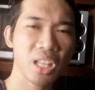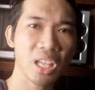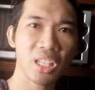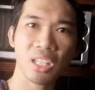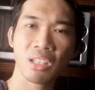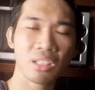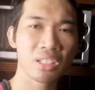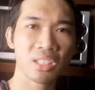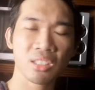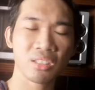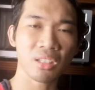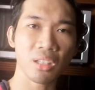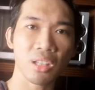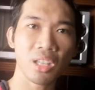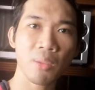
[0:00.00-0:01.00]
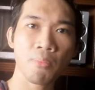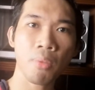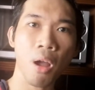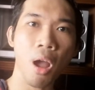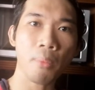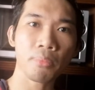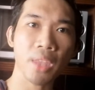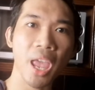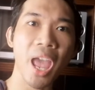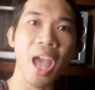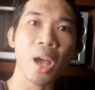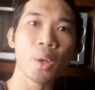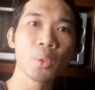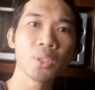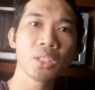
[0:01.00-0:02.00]
like suddenly popped
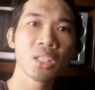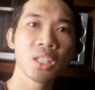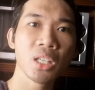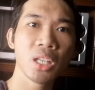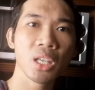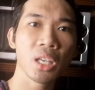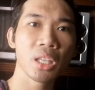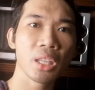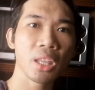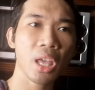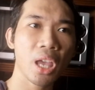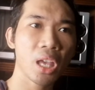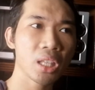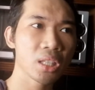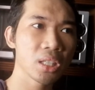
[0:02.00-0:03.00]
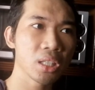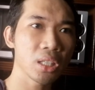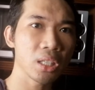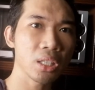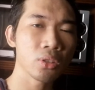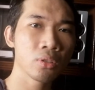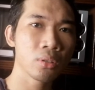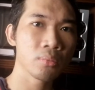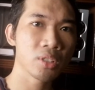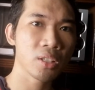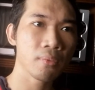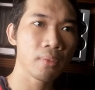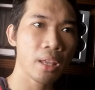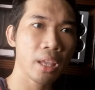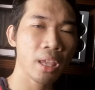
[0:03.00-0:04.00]
out that in
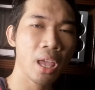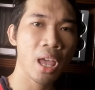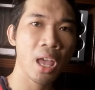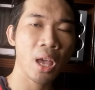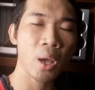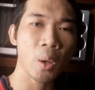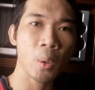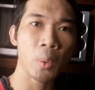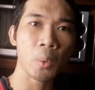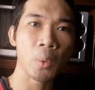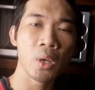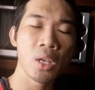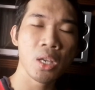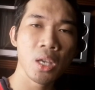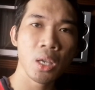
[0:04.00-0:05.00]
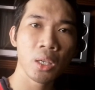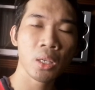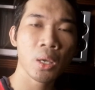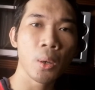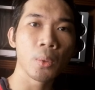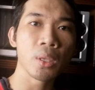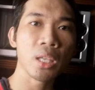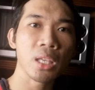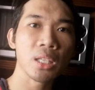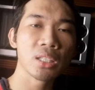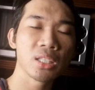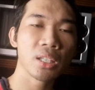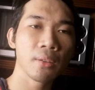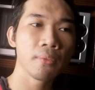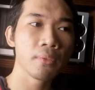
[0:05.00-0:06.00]
terms of like how
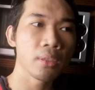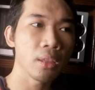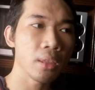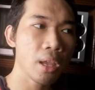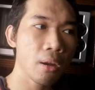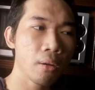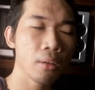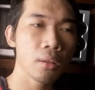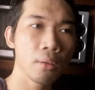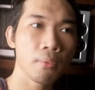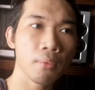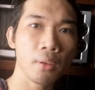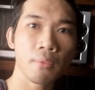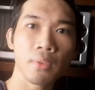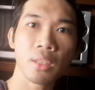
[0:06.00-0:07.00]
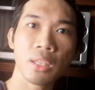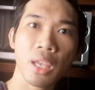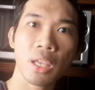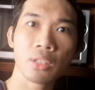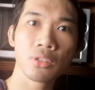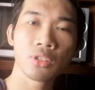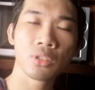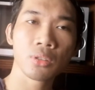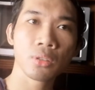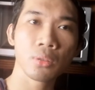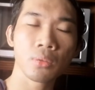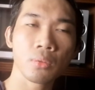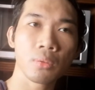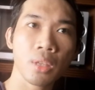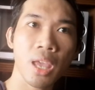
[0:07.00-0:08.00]
cohesive the narrative of the Edge
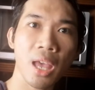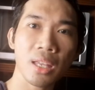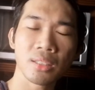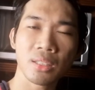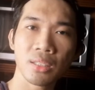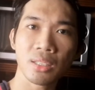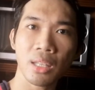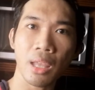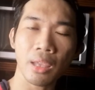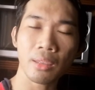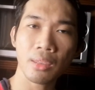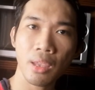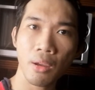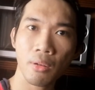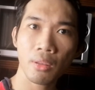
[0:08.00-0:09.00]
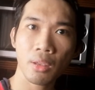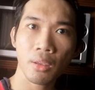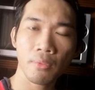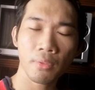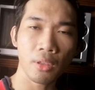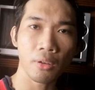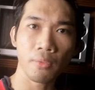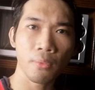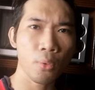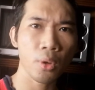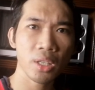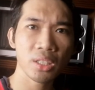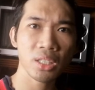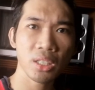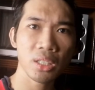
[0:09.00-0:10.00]
to Kaz's like narrative, their
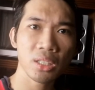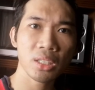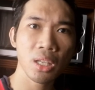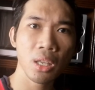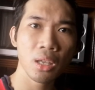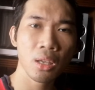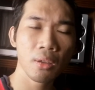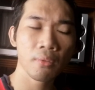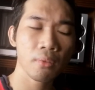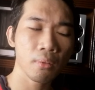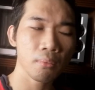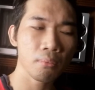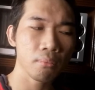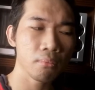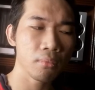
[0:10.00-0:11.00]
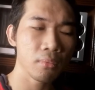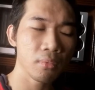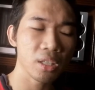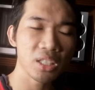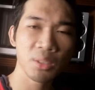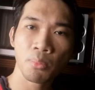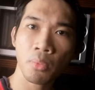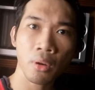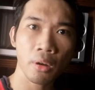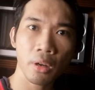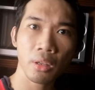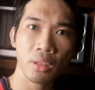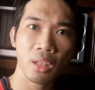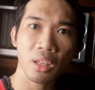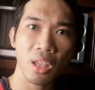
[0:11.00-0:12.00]
voices from this
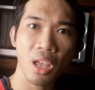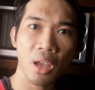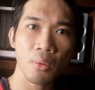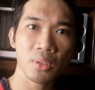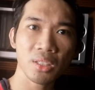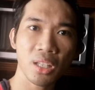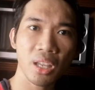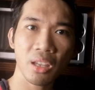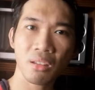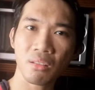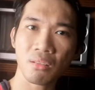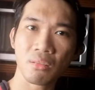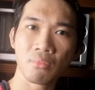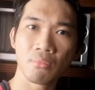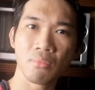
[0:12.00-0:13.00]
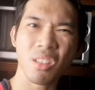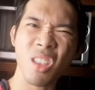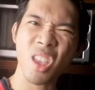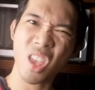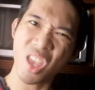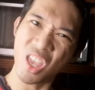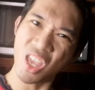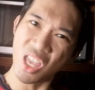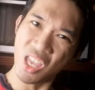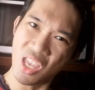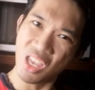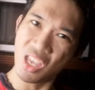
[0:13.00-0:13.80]
part, I was like, eh?